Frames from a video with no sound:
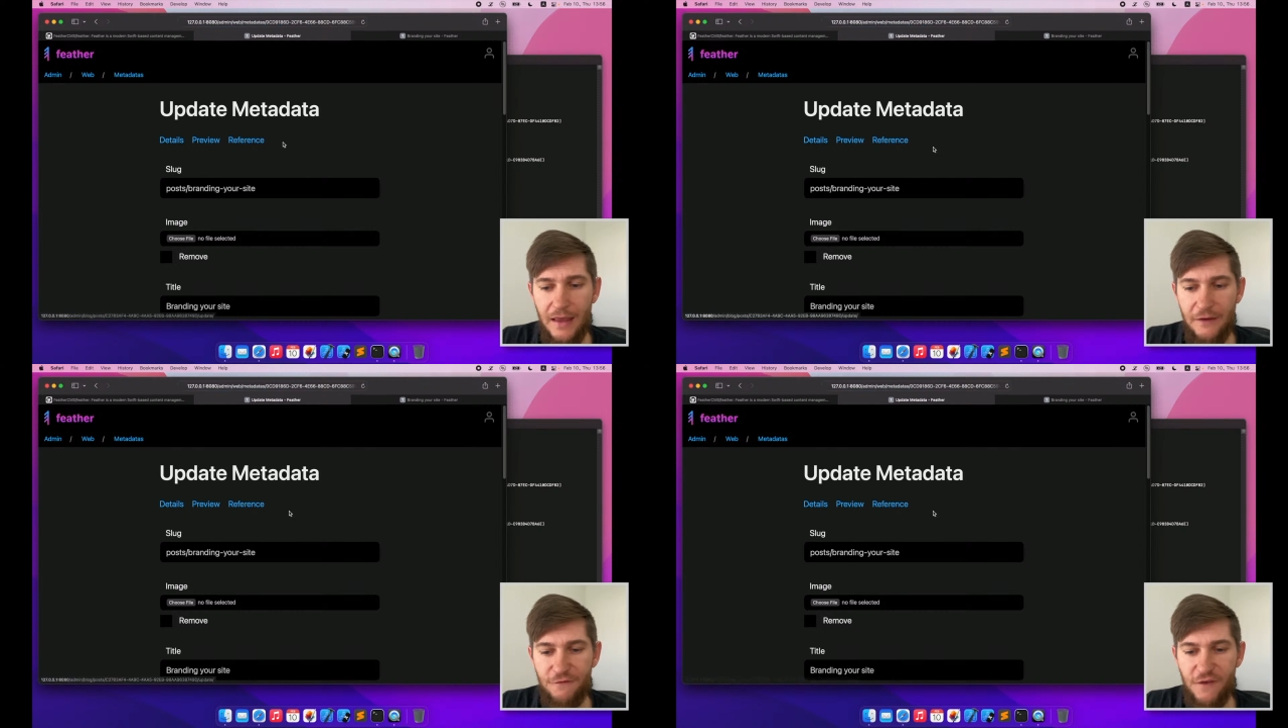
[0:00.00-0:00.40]

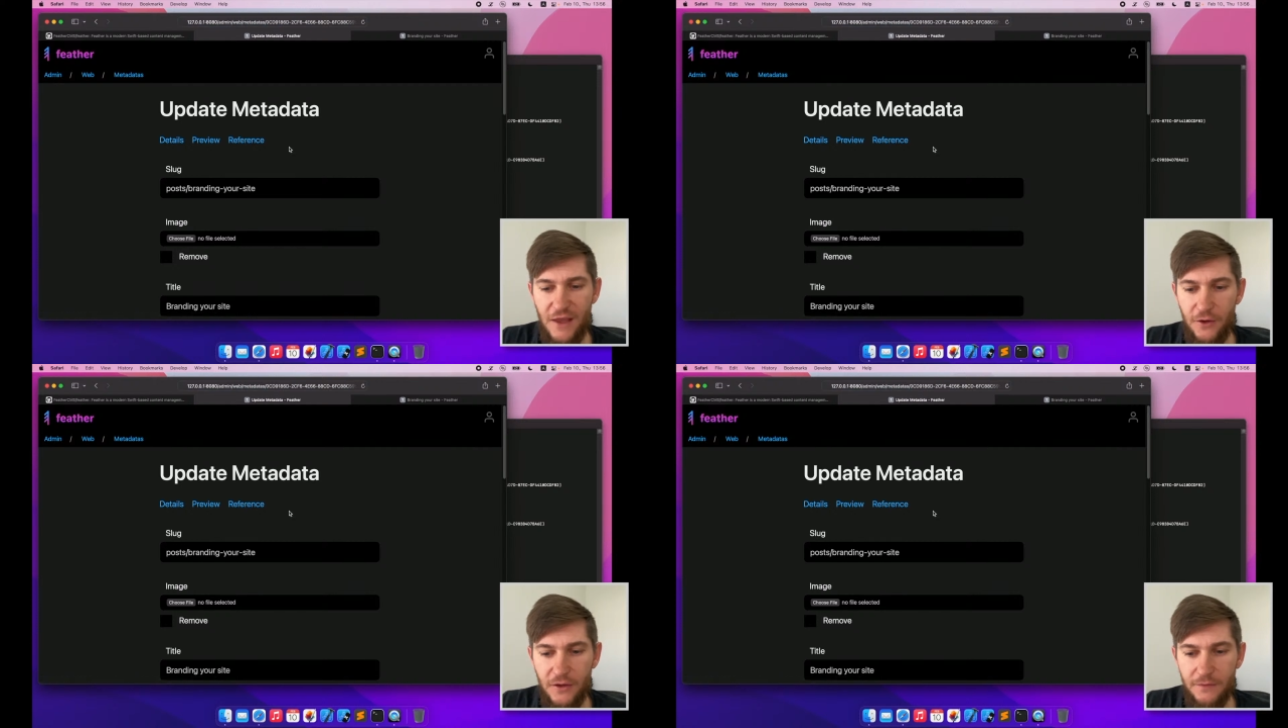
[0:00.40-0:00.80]
In
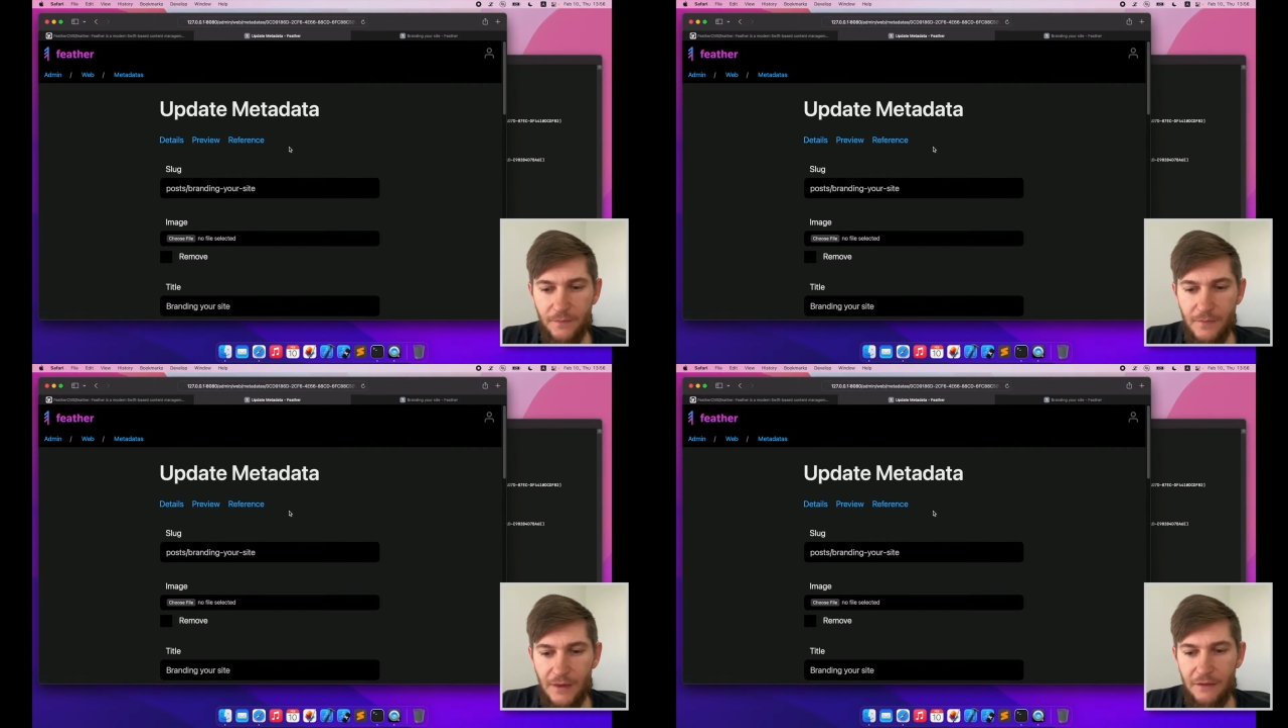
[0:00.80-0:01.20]
Fedor,
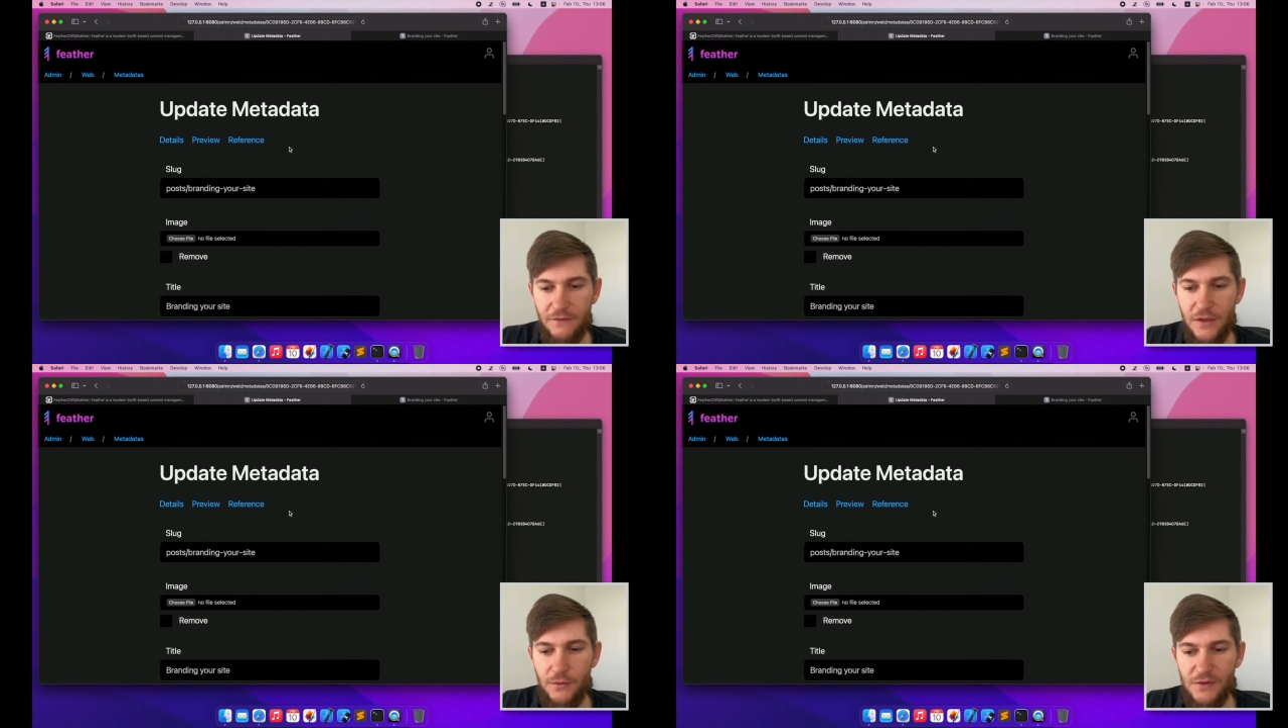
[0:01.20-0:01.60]

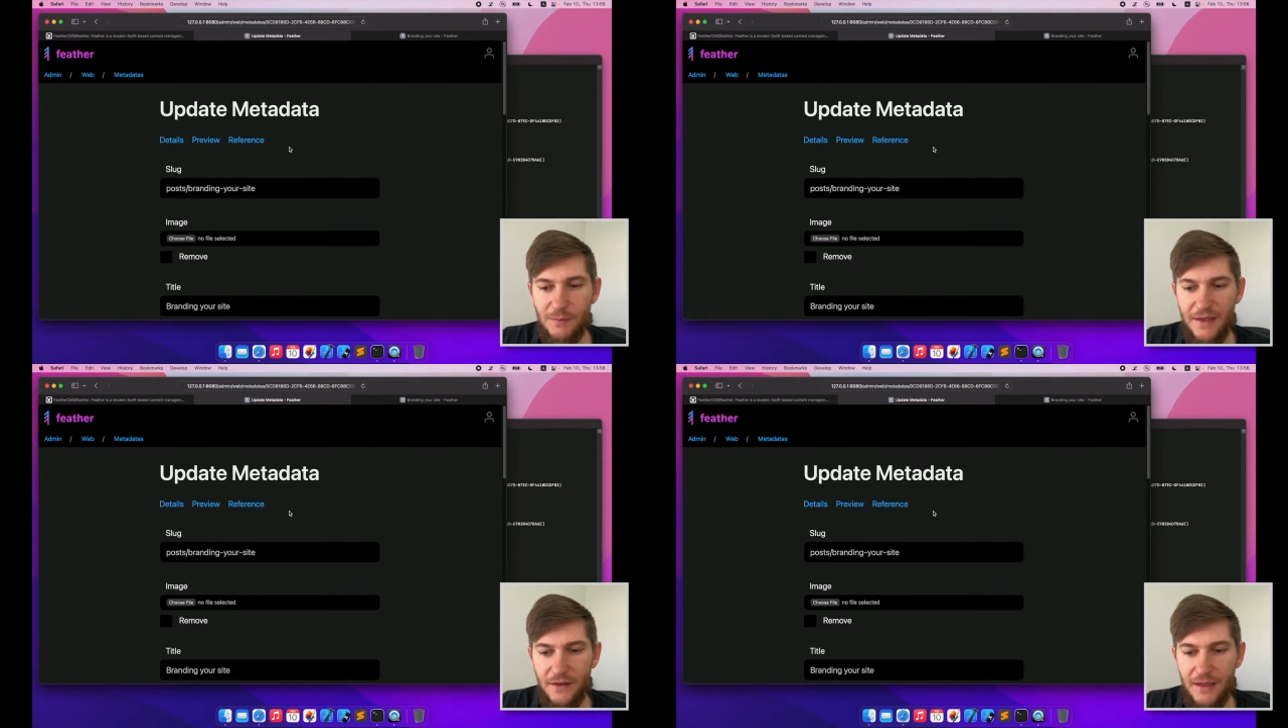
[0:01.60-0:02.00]
we use
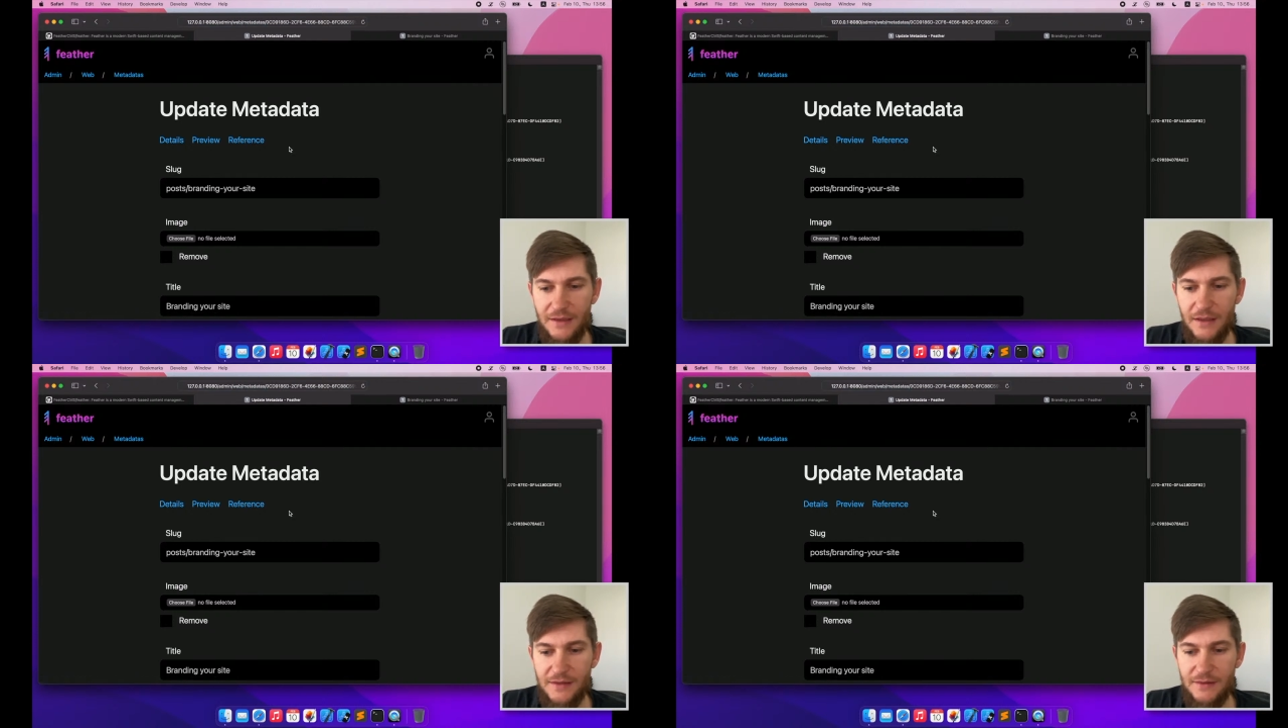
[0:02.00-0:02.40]

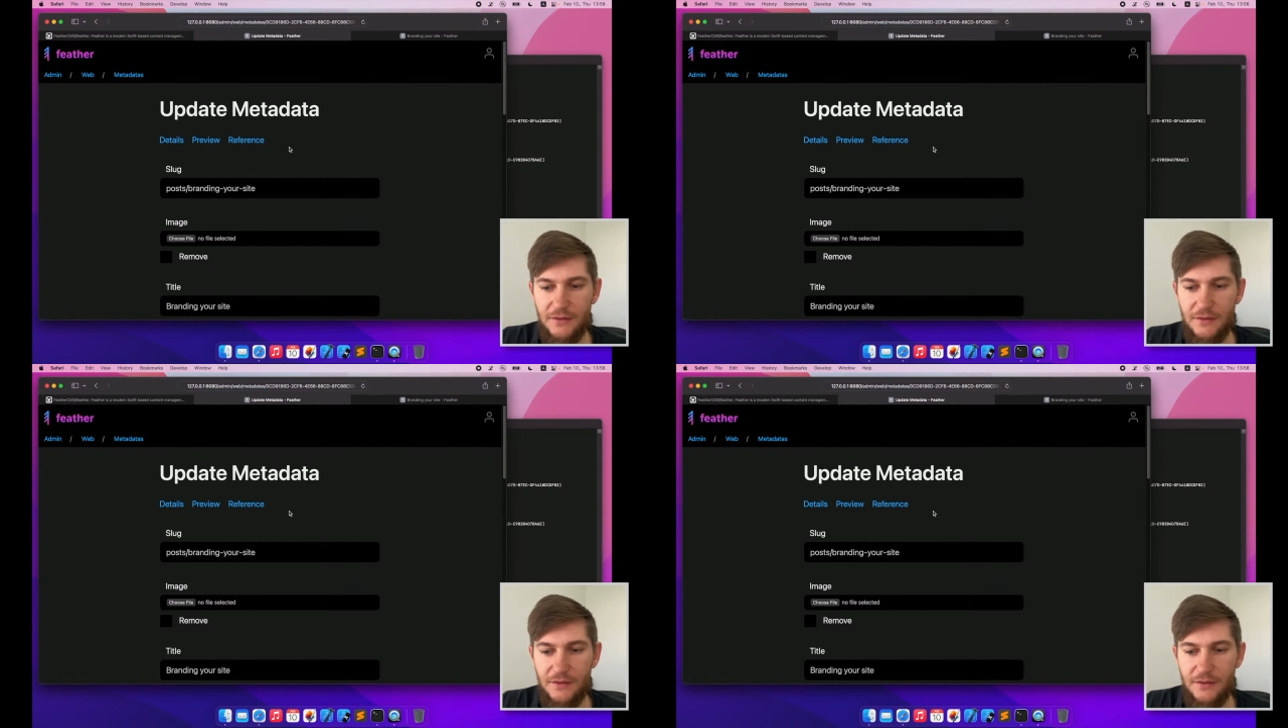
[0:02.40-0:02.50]
metadata